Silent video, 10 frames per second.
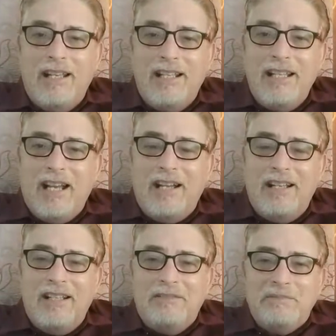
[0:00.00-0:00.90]
Yeah.
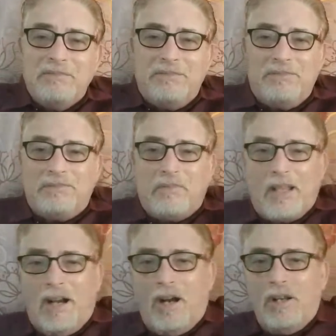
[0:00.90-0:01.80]

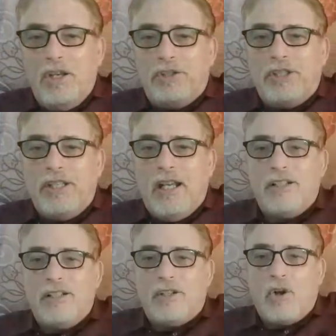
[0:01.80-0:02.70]
Oh, using
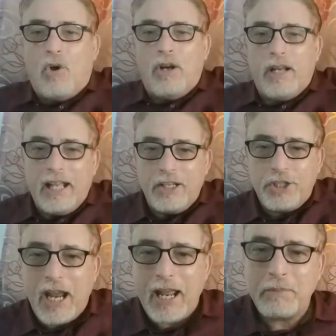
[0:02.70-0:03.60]
cord and
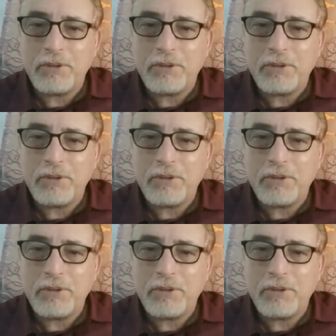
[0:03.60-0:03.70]
shapes.